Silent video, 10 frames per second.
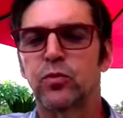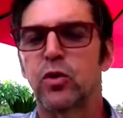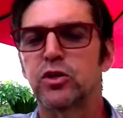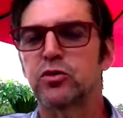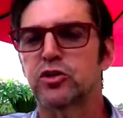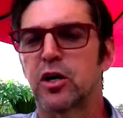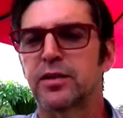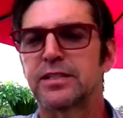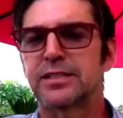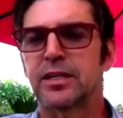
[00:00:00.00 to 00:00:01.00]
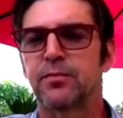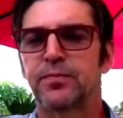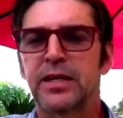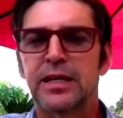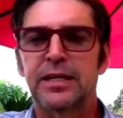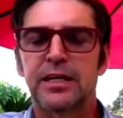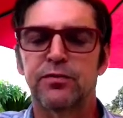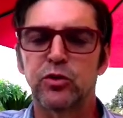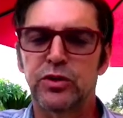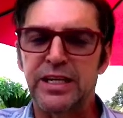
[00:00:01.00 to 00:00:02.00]
what you saw in the sim.
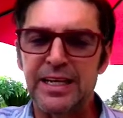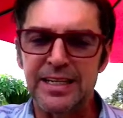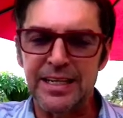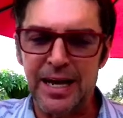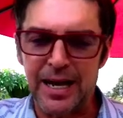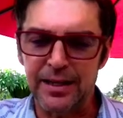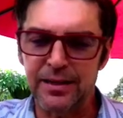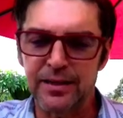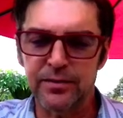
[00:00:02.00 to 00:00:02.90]
If you did not